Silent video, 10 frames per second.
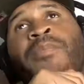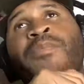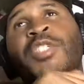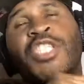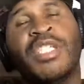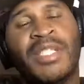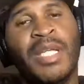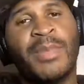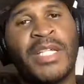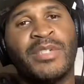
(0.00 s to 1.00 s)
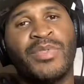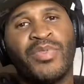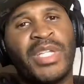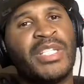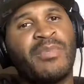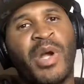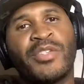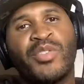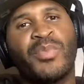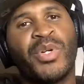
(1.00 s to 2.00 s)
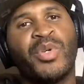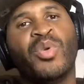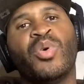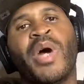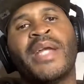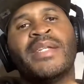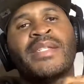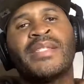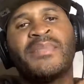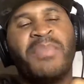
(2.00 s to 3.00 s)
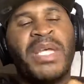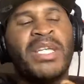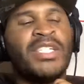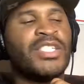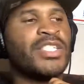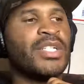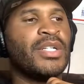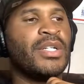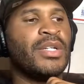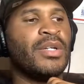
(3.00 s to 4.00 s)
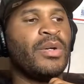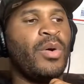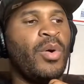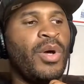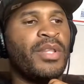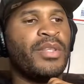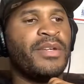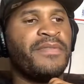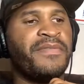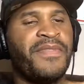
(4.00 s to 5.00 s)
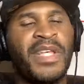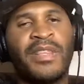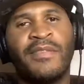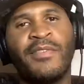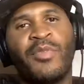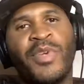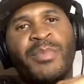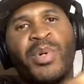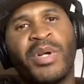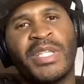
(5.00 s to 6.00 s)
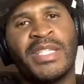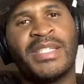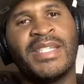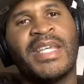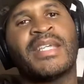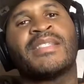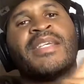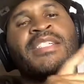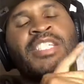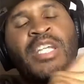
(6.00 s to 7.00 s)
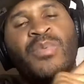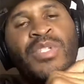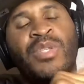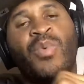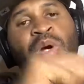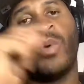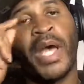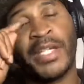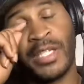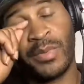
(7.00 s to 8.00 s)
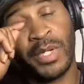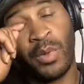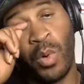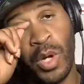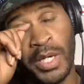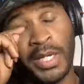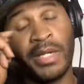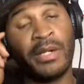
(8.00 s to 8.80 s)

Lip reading: she seemed like she was really smart, super cool. I did a speech on the 5th of November or the 6th, and she was the one who actually recorded it,